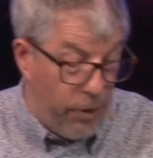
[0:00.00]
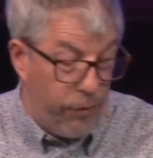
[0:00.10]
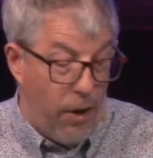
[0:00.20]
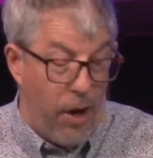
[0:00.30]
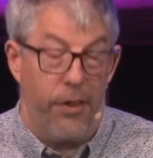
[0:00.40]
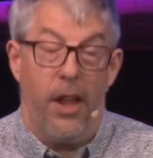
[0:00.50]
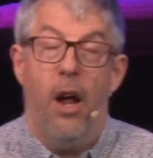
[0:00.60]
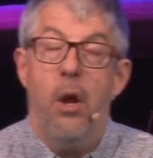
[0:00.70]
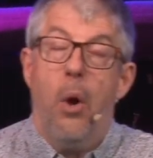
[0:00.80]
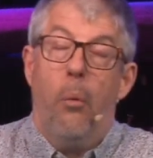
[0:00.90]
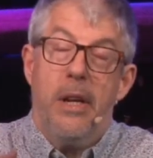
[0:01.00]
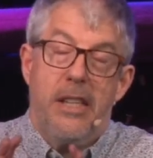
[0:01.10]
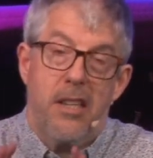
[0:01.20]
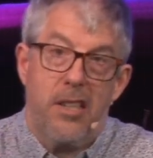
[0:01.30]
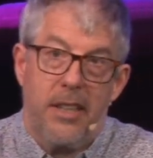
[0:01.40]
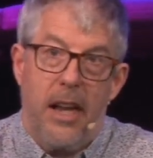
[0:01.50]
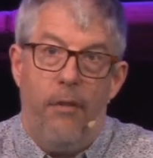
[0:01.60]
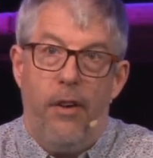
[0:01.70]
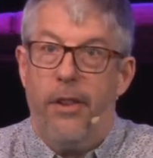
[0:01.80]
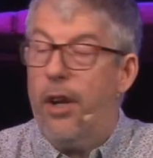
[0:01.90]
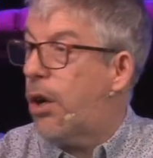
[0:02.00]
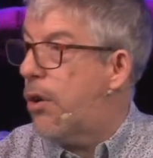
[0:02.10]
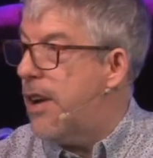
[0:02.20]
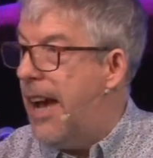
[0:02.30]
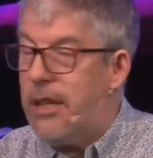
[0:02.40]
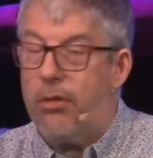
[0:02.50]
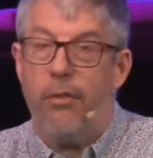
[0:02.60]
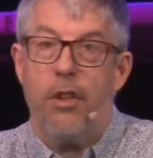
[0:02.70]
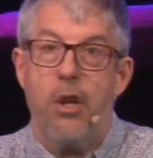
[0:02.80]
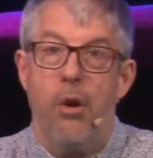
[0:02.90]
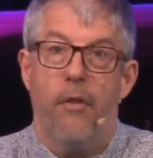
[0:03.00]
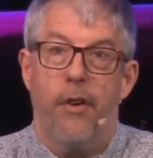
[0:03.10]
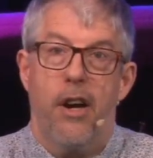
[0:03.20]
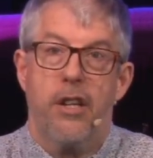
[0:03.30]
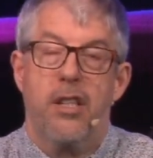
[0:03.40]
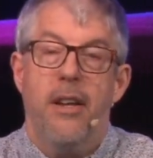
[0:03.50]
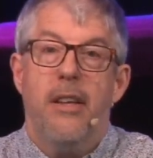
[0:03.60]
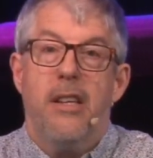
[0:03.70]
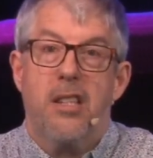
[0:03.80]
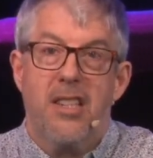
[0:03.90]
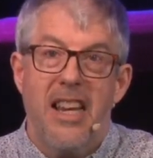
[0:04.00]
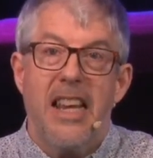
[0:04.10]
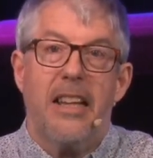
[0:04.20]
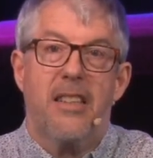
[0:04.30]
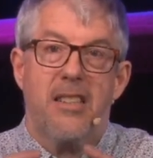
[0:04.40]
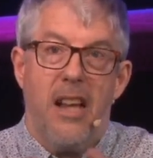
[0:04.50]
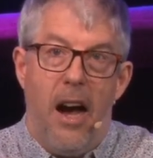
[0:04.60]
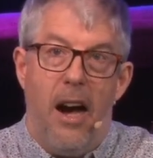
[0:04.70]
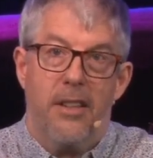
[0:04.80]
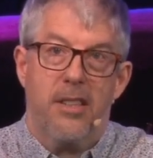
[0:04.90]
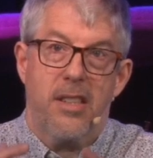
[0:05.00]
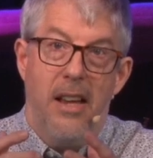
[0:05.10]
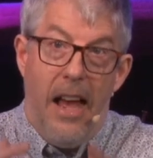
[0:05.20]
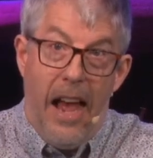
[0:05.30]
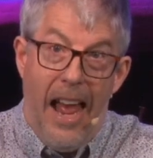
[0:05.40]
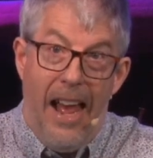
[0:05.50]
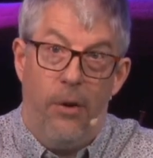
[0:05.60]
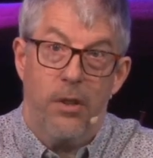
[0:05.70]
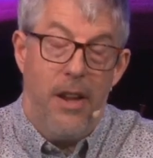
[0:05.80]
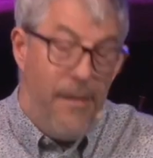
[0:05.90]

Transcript: the Father, we discover that the Creator of the universe seeks us out